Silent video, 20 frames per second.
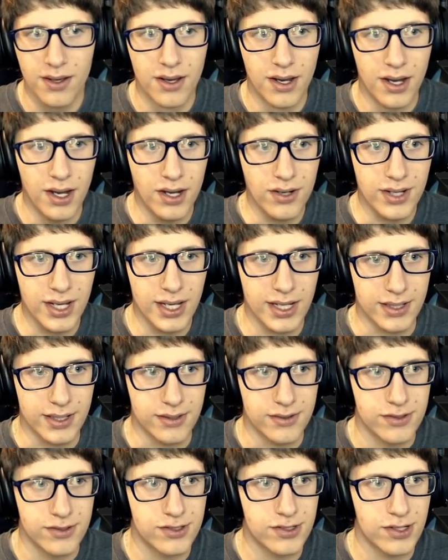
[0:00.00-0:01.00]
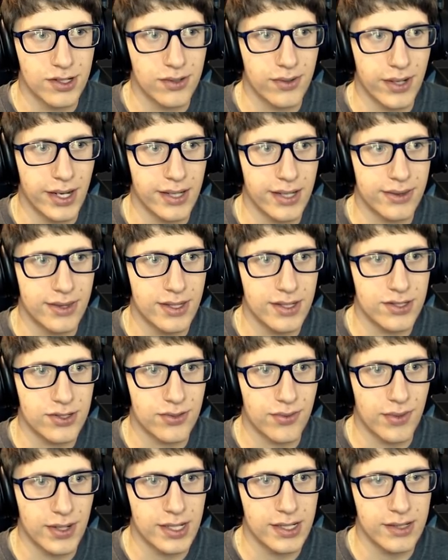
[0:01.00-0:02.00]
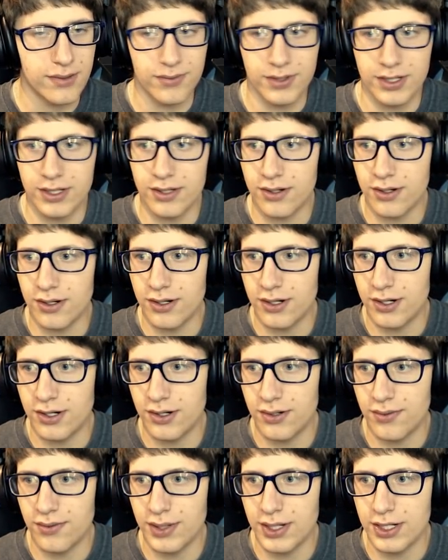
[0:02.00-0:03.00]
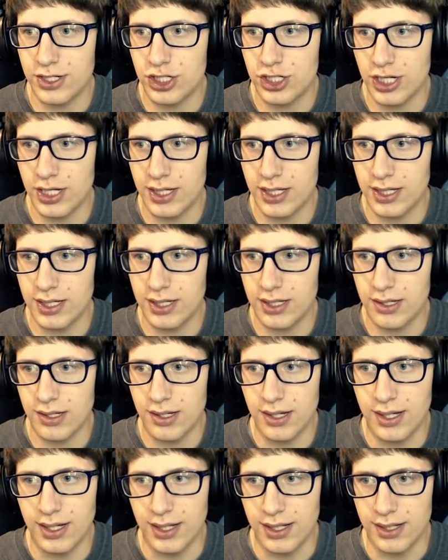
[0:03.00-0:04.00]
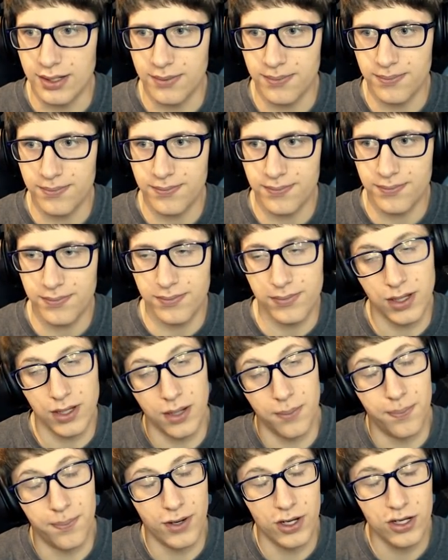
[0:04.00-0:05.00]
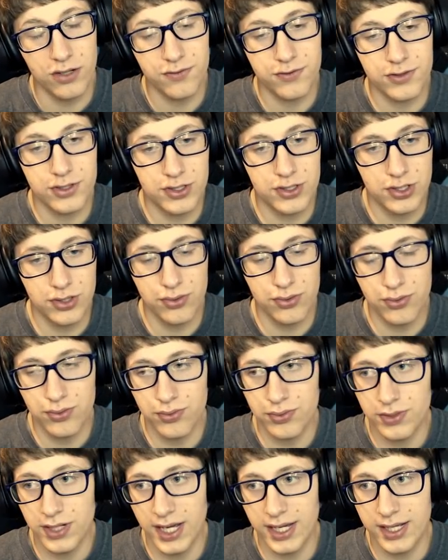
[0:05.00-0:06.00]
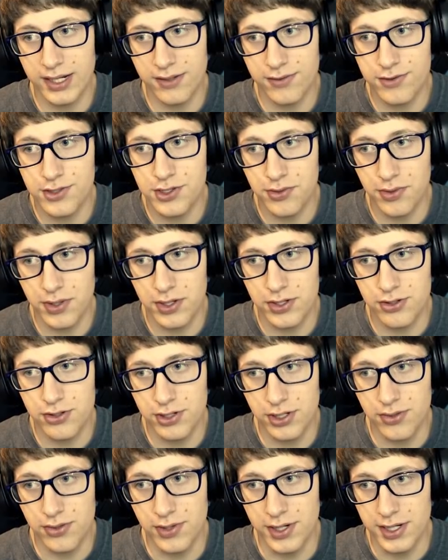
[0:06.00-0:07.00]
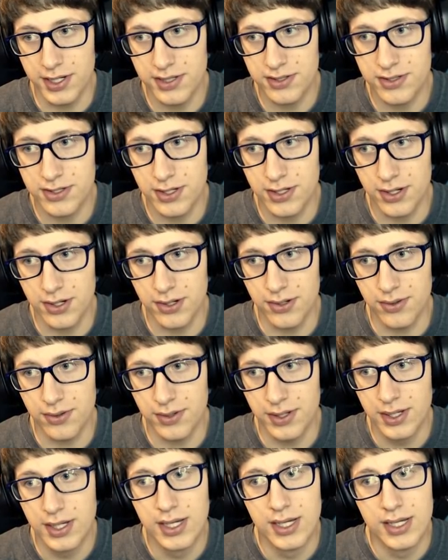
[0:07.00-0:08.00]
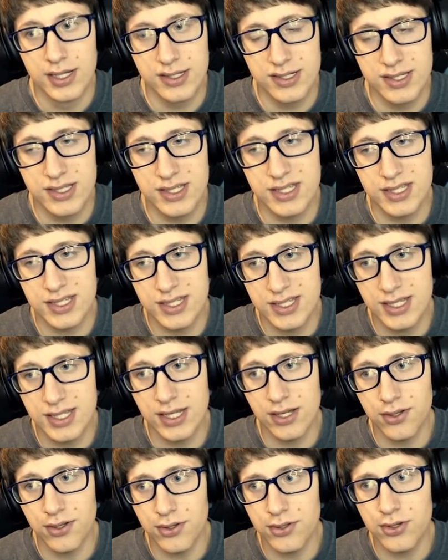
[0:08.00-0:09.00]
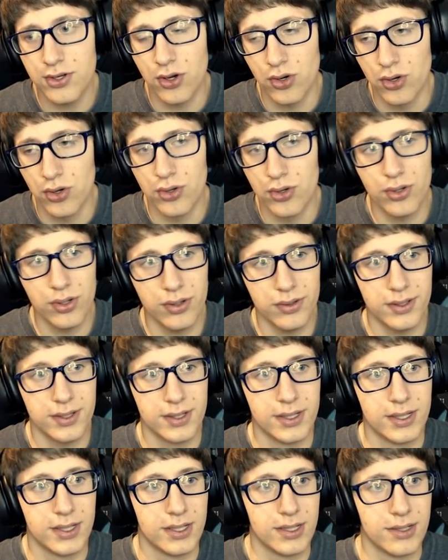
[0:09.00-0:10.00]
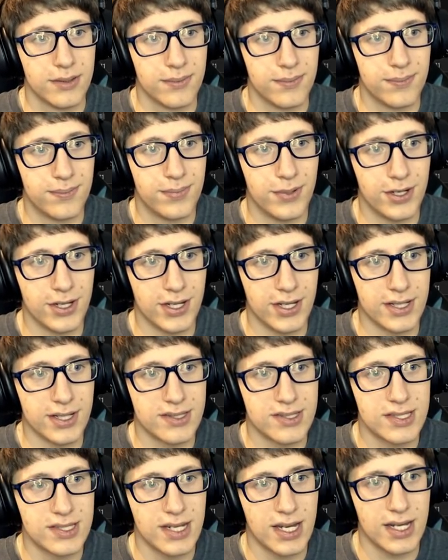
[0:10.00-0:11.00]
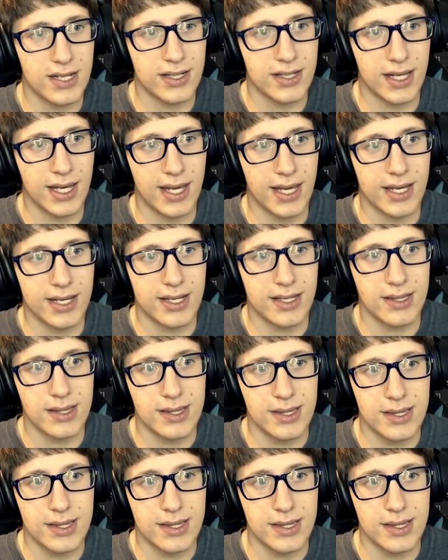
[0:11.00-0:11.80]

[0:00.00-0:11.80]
Okay, so at this rate we are reaching uh, above two, negative two hundred degrees, so still cold, but it's not like